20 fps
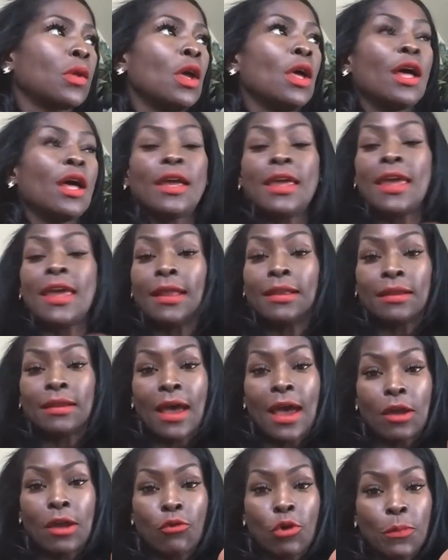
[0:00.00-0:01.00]
Again,
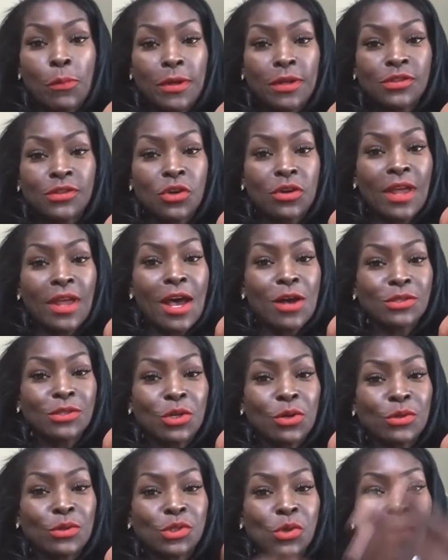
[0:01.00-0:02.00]
I grew up in a certain
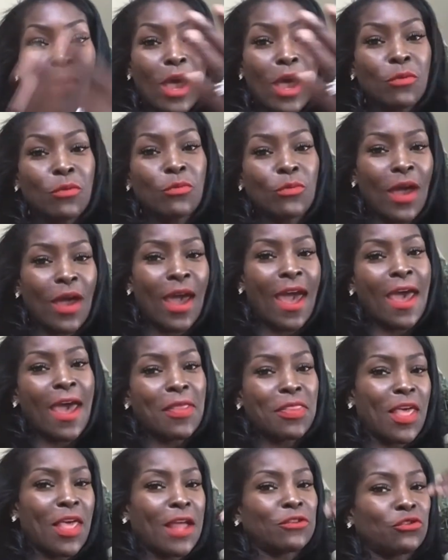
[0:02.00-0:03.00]
household, so I had
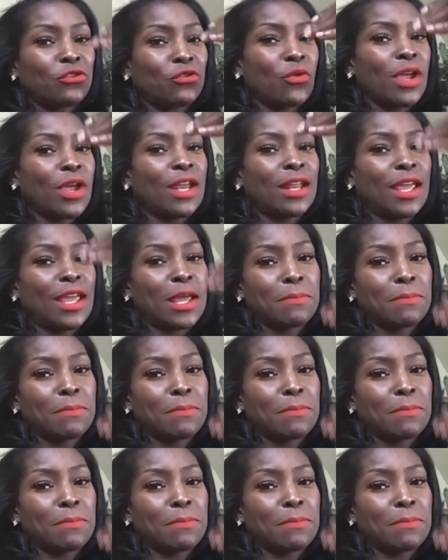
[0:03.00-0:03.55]
that training,